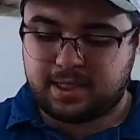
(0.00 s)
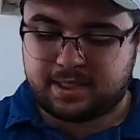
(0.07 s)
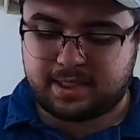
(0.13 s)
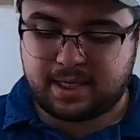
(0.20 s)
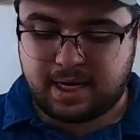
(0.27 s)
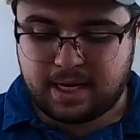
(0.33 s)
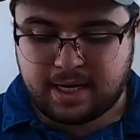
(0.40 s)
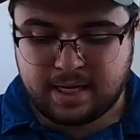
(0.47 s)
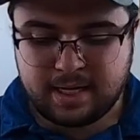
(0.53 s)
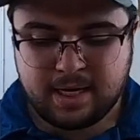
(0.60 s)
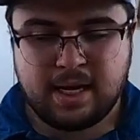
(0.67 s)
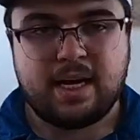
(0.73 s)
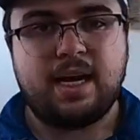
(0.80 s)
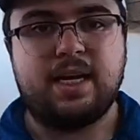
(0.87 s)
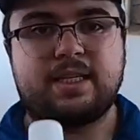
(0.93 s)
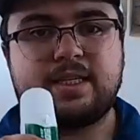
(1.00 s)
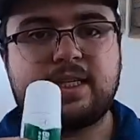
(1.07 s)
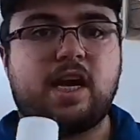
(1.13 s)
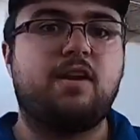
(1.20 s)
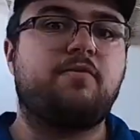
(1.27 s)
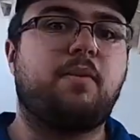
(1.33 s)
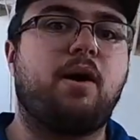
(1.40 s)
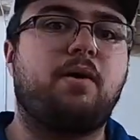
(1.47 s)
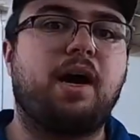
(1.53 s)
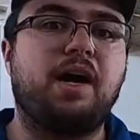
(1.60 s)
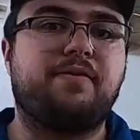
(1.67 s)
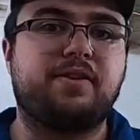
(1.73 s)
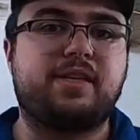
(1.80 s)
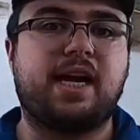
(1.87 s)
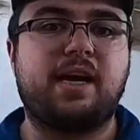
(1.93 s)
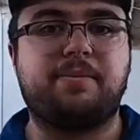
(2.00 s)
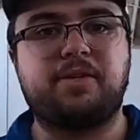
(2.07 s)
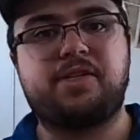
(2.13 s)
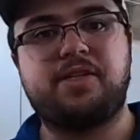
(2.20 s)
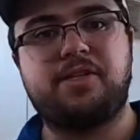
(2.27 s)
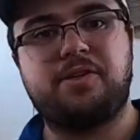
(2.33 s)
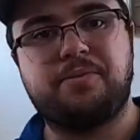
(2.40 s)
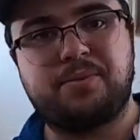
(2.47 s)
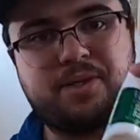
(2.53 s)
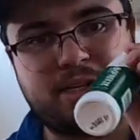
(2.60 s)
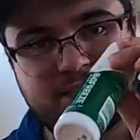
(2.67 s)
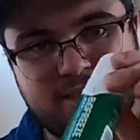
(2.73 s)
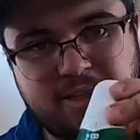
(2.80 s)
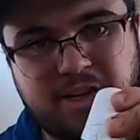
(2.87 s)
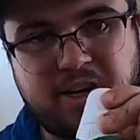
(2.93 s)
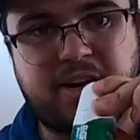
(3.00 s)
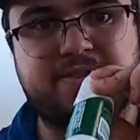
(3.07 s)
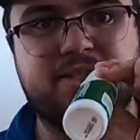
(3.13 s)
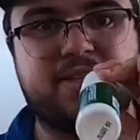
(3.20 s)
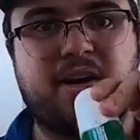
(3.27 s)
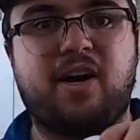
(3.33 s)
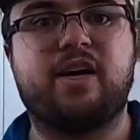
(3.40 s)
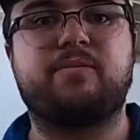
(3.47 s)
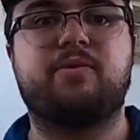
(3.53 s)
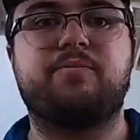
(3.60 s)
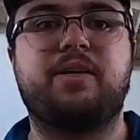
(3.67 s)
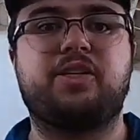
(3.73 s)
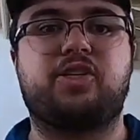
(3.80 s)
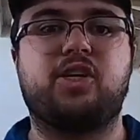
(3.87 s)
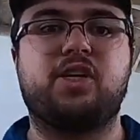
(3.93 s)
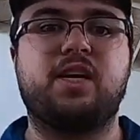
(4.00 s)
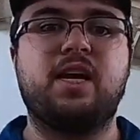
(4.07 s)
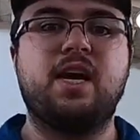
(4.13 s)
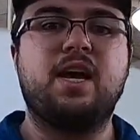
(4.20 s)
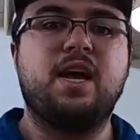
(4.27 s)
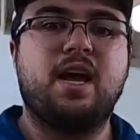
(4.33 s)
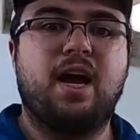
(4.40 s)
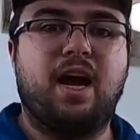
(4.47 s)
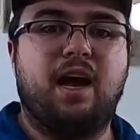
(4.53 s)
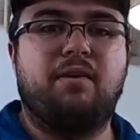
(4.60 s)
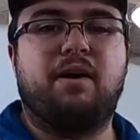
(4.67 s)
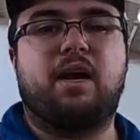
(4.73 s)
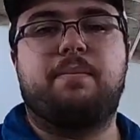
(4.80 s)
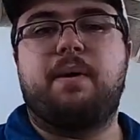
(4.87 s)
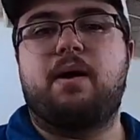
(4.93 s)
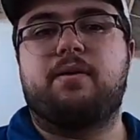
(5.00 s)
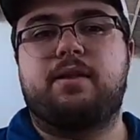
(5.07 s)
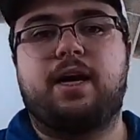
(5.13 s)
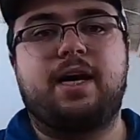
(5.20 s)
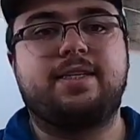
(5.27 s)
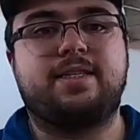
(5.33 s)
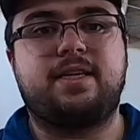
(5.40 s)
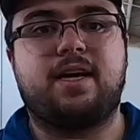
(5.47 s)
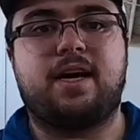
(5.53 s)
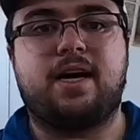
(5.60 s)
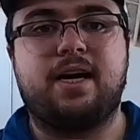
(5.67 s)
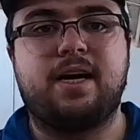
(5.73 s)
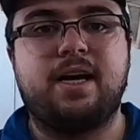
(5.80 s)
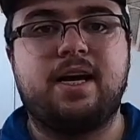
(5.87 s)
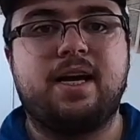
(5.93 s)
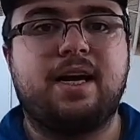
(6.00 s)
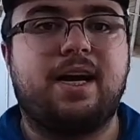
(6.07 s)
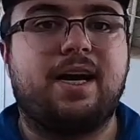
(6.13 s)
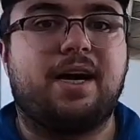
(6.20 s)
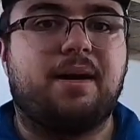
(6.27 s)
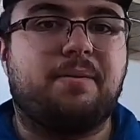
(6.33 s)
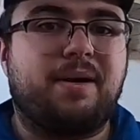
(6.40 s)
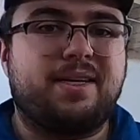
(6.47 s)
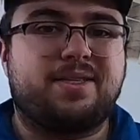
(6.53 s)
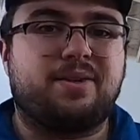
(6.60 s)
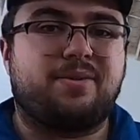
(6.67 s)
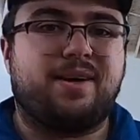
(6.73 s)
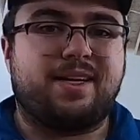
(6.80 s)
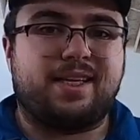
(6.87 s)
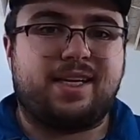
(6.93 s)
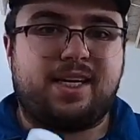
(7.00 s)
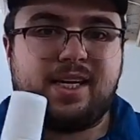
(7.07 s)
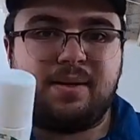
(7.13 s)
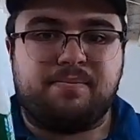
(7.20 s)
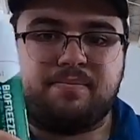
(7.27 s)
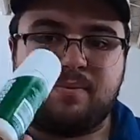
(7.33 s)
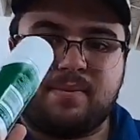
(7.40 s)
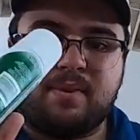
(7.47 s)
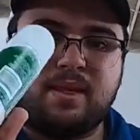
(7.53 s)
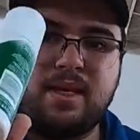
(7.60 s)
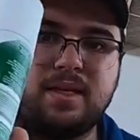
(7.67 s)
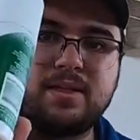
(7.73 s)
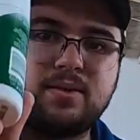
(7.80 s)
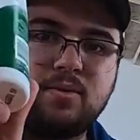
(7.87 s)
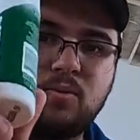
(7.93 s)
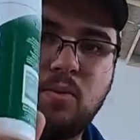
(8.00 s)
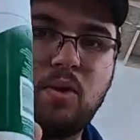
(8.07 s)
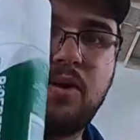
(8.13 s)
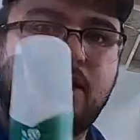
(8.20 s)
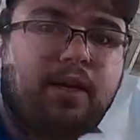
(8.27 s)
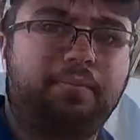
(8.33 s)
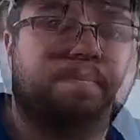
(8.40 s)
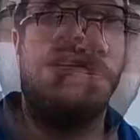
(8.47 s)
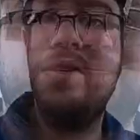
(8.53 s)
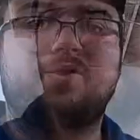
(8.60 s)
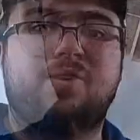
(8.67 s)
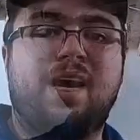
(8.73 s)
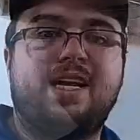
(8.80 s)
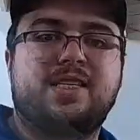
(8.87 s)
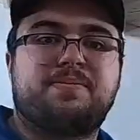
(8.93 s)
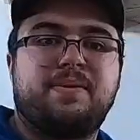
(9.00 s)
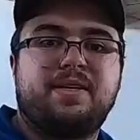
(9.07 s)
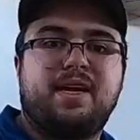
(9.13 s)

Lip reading: It saved my life. A time or two deserves an honorable mention. I like it better than Icy Hot. I just don't like the heat. This, worth it. Last